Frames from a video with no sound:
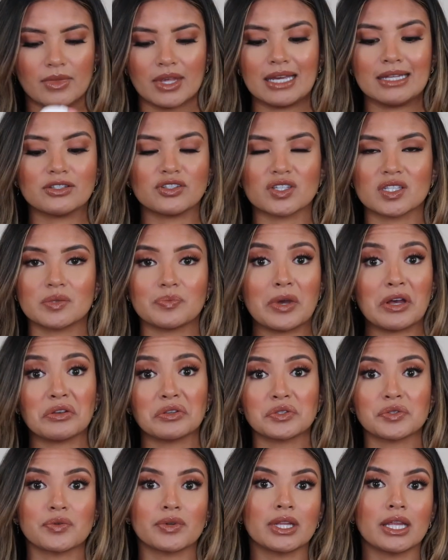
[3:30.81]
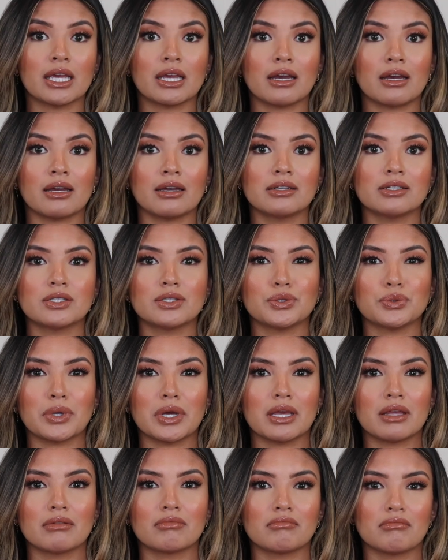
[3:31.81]
It just smells really good. Do
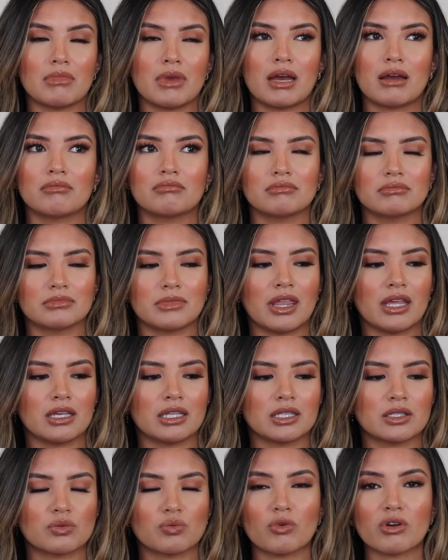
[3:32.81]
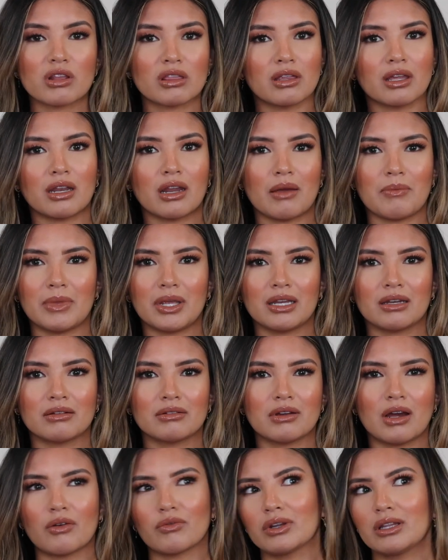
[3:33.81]
I think it's worth it? I
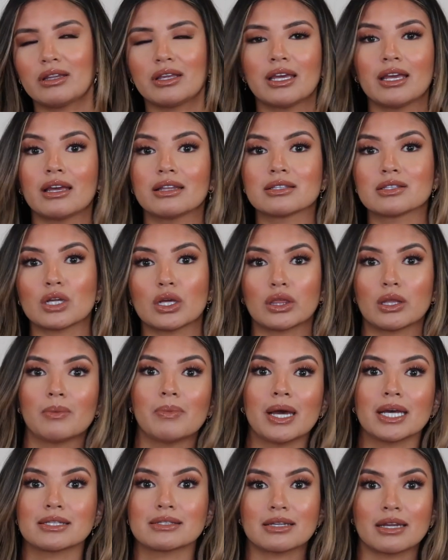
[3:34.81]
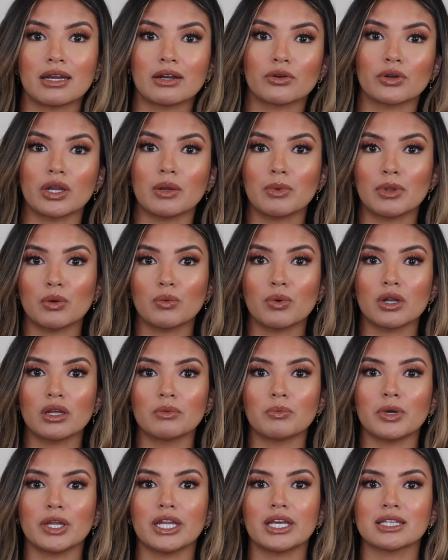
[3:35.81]
mean, not really. It's not the best hand cream in the
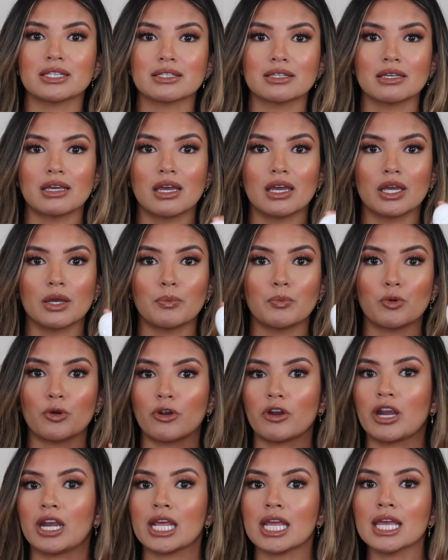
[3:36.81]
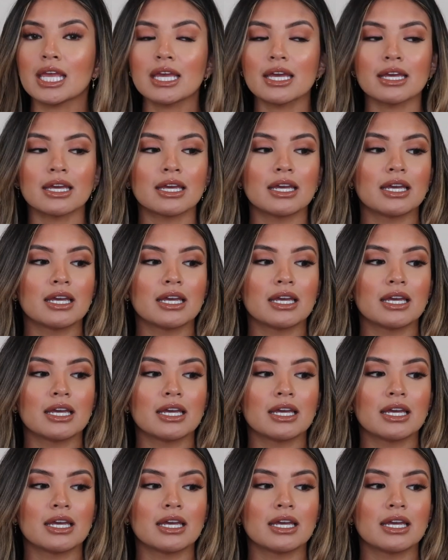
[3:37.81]
world, but it's pretty,